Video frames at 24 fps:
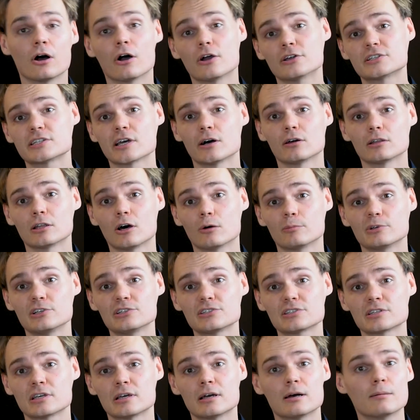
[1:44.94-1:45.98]
hotel
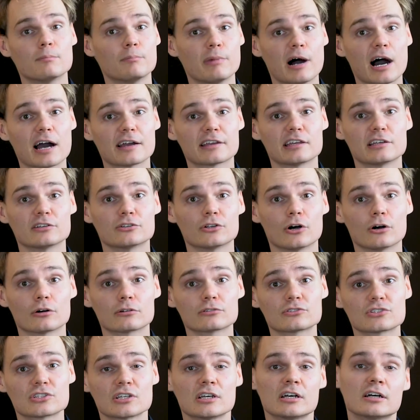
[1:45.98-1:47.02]
lobbies, barking
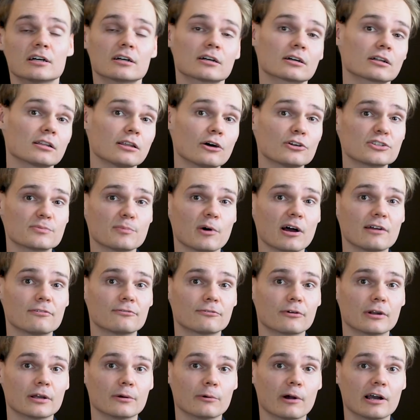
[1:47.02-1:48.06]
dogs, close by
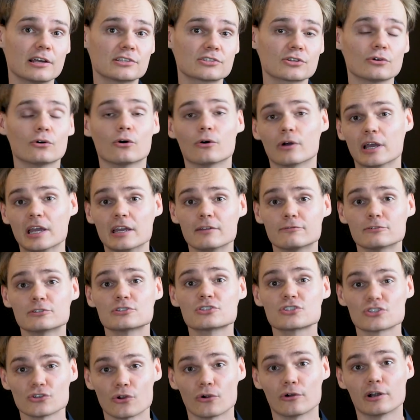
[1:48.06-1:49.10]
freeways, or even
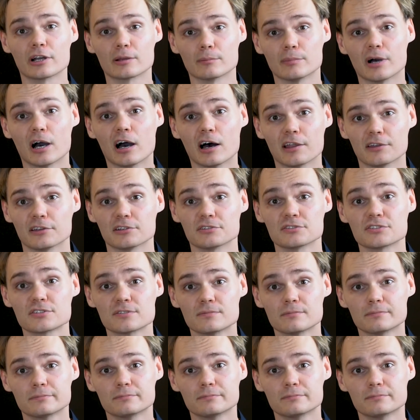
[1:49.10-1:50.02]
snoring partners.